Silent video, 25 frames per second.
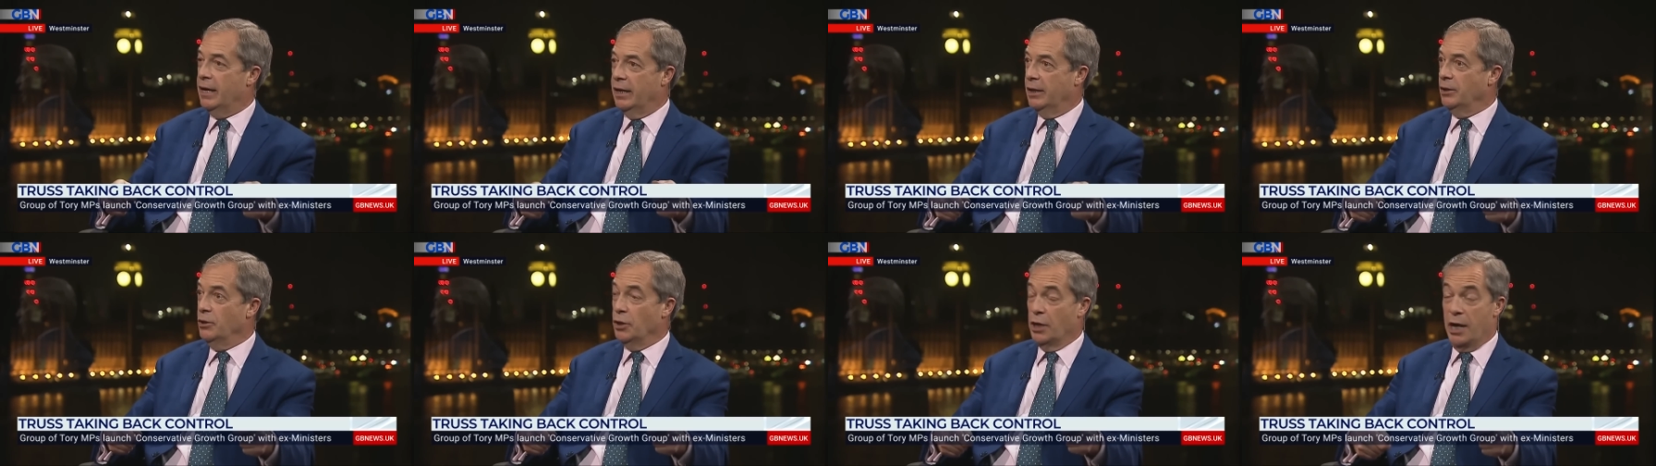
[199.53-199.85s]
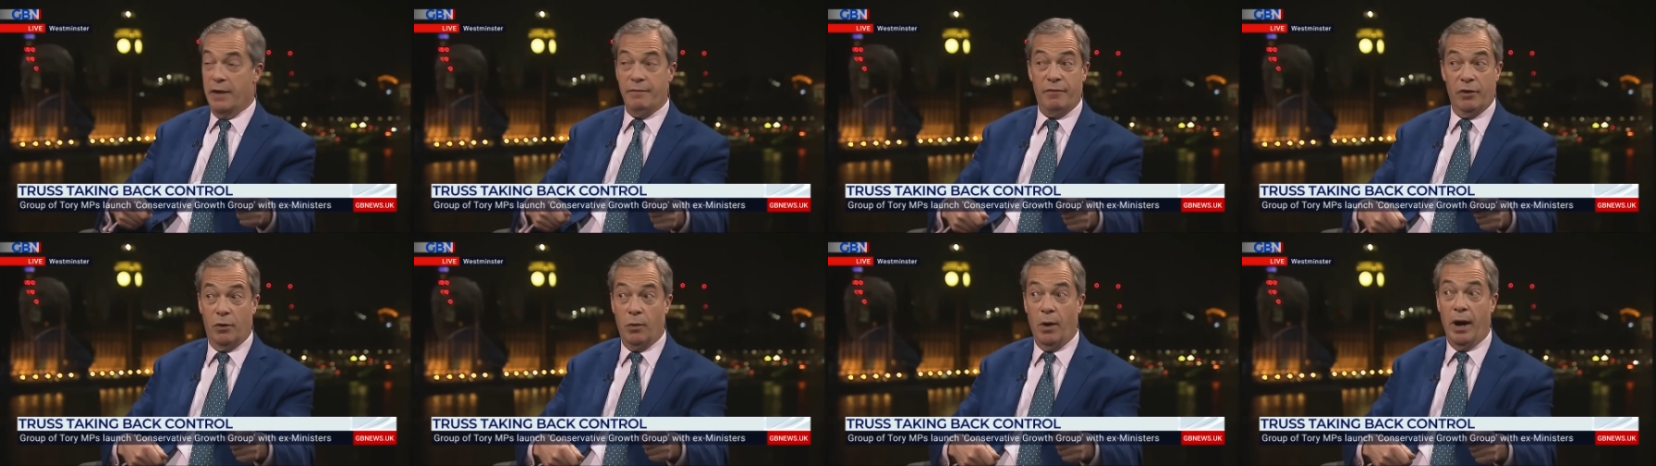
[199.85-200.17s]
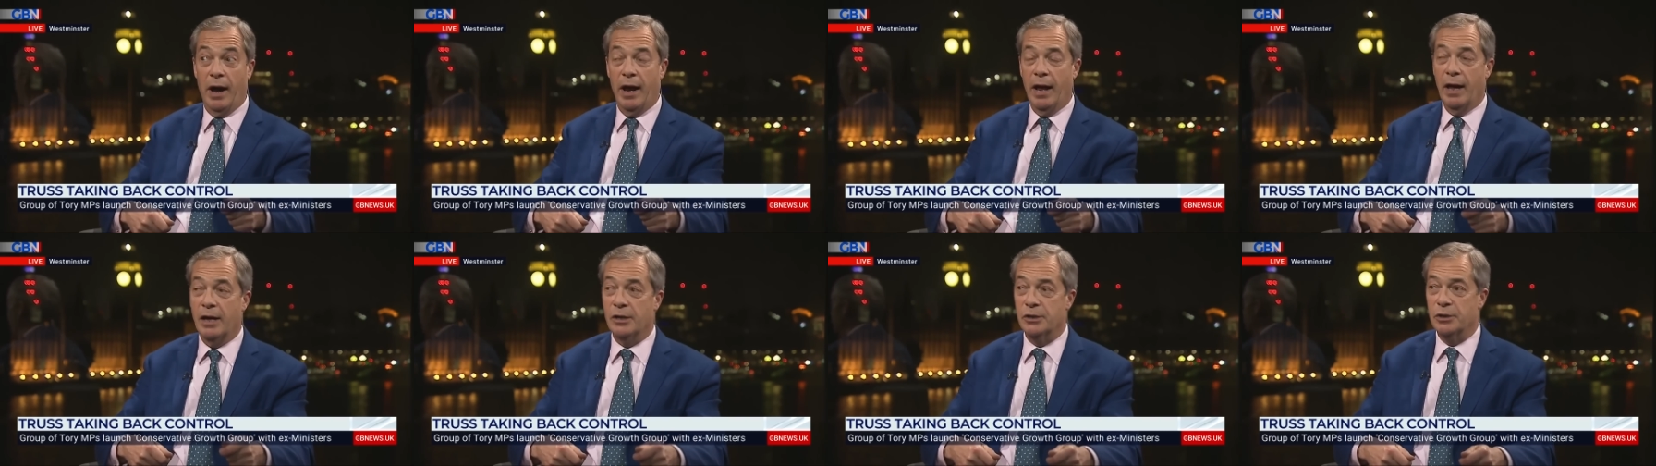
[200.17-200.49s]
looking for
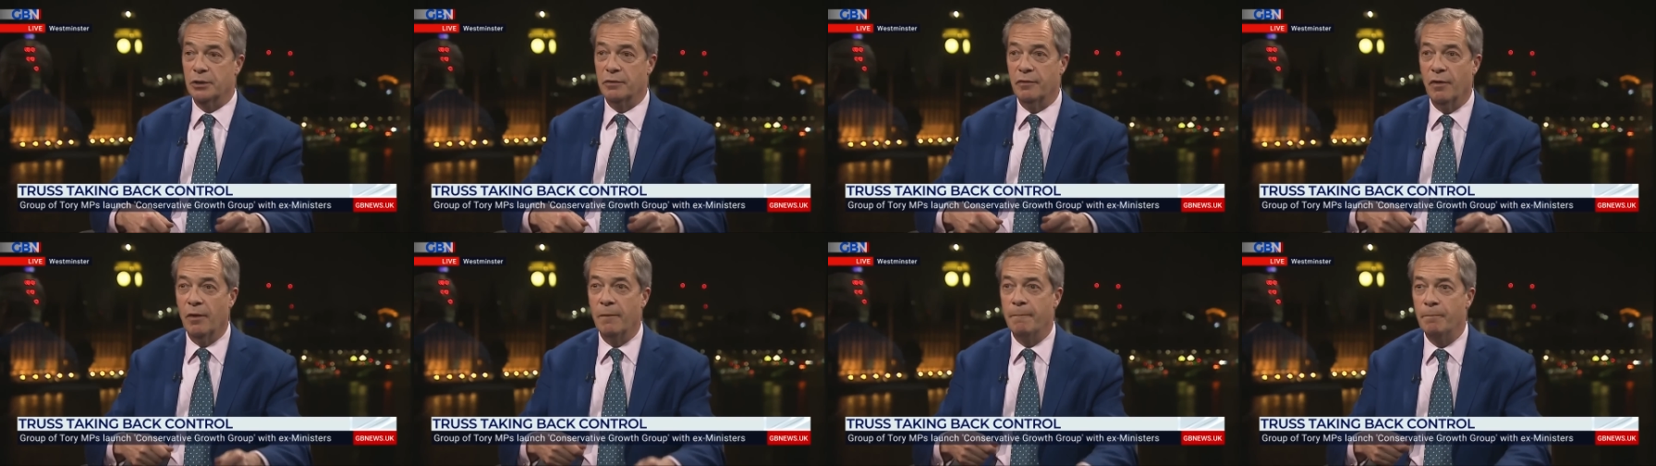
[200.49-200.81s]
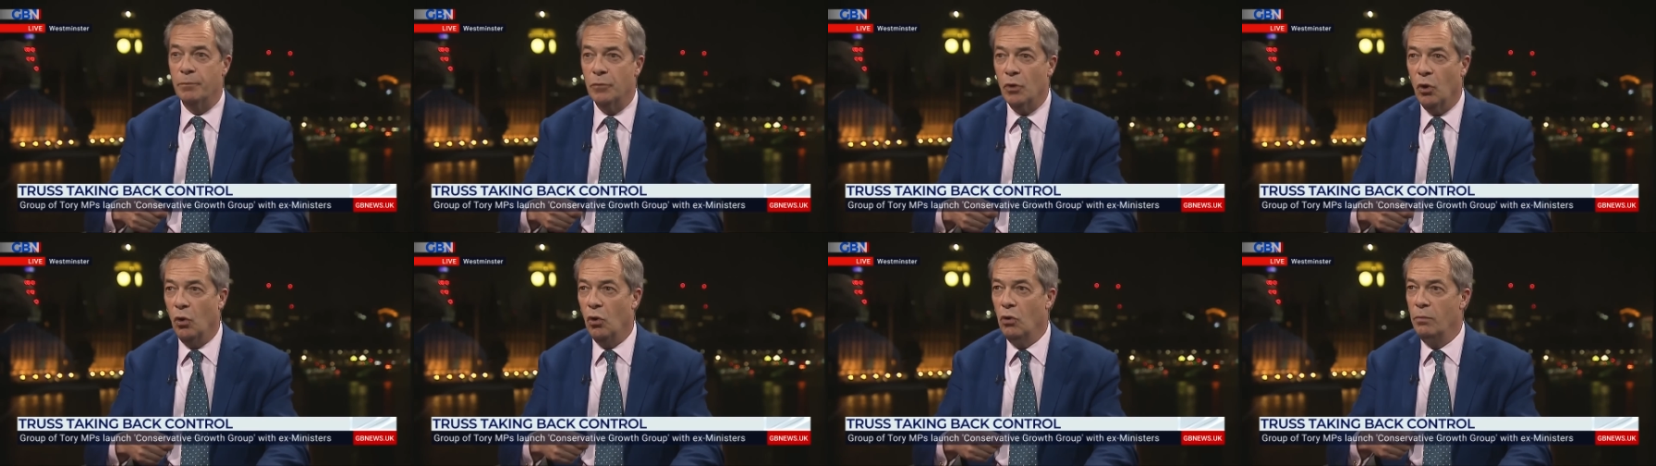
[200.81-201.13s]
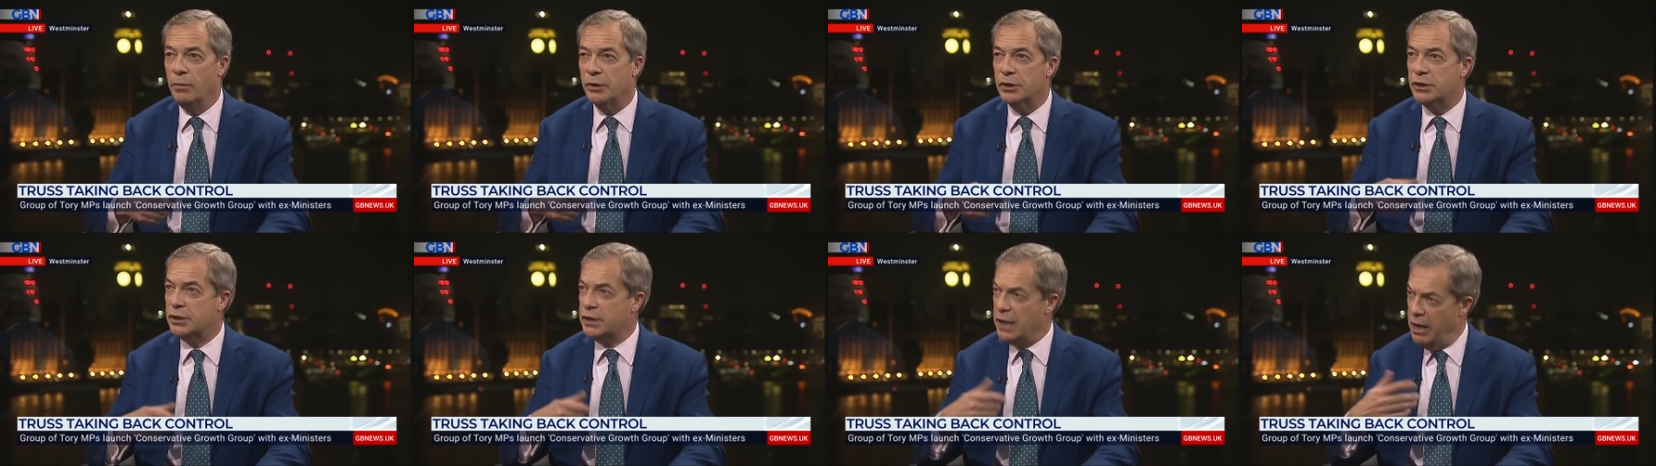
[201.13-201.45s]
quite sort of
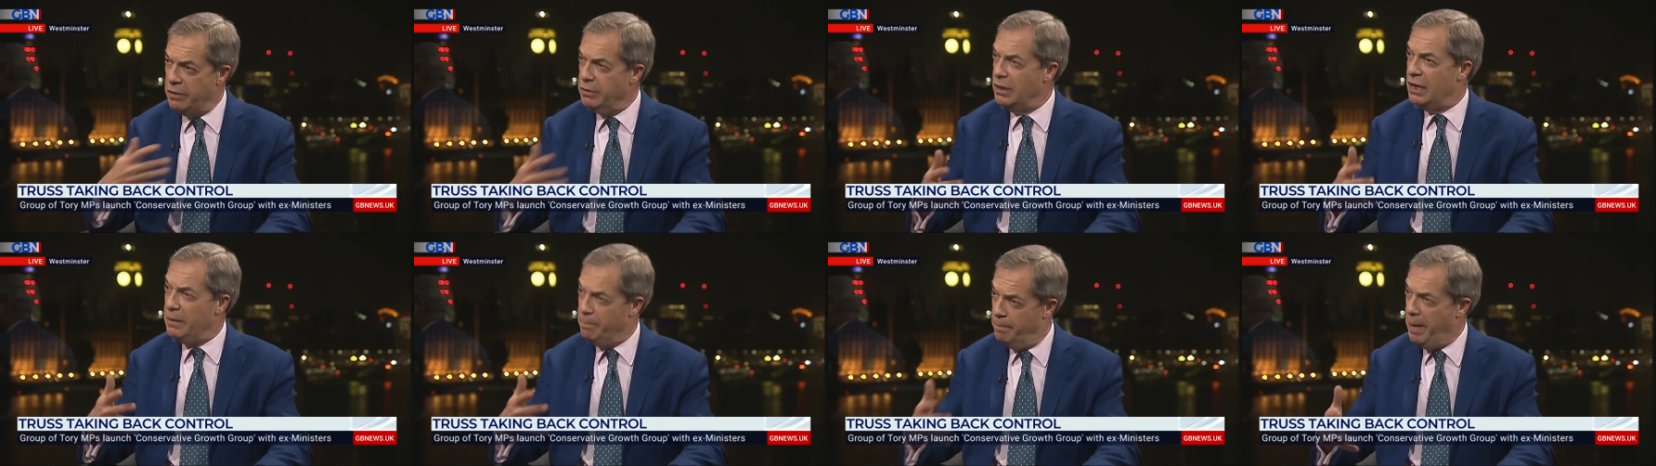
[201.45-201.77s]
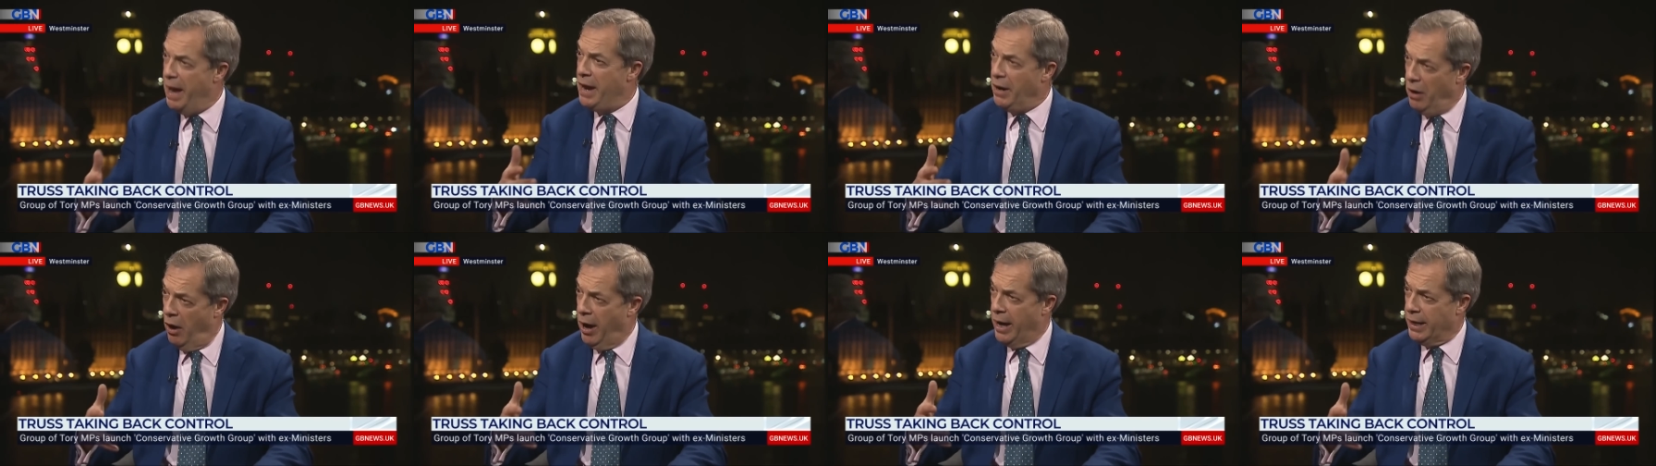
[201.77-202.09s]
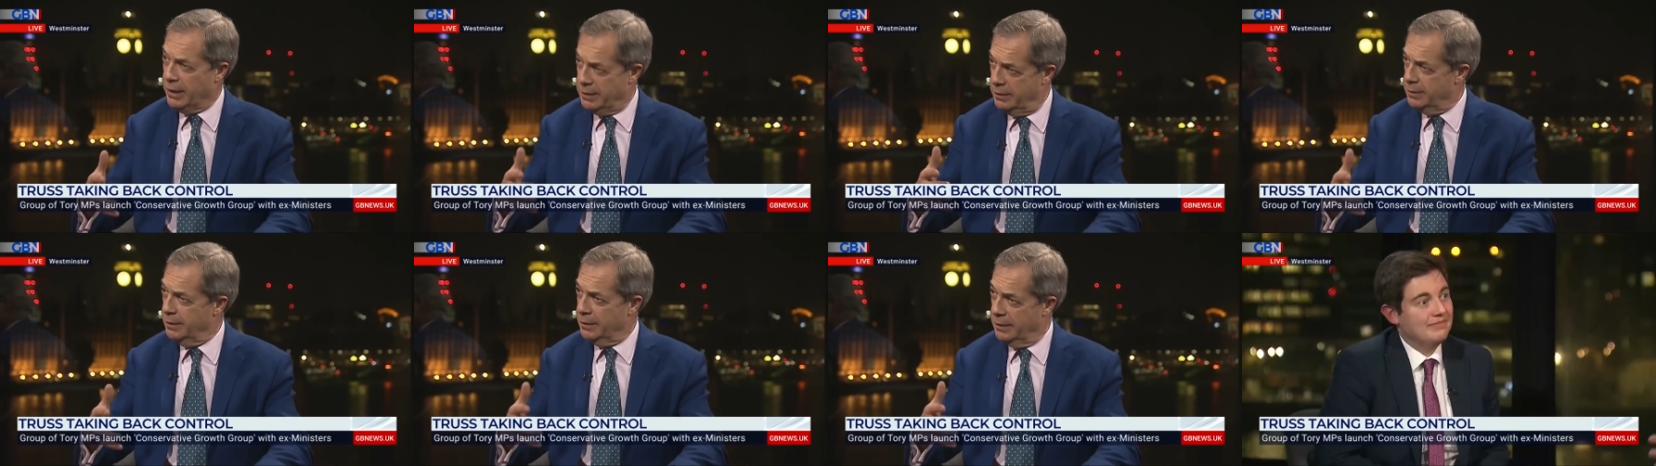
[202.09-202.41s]
almost Tony
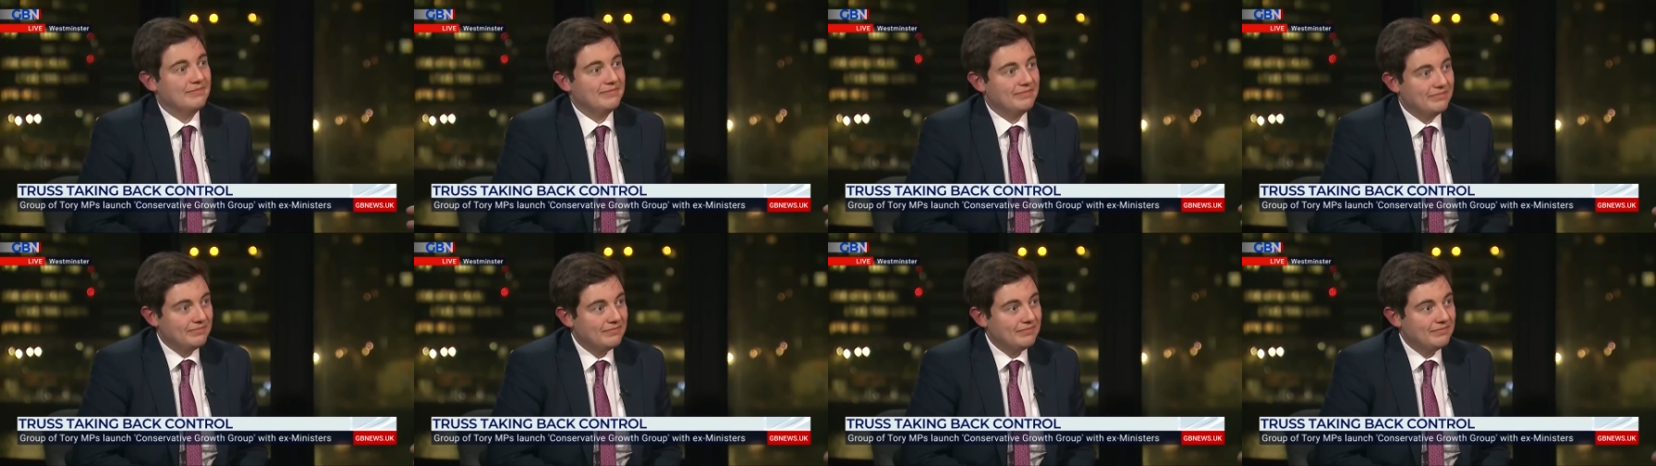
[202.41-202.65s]
Bennite mm.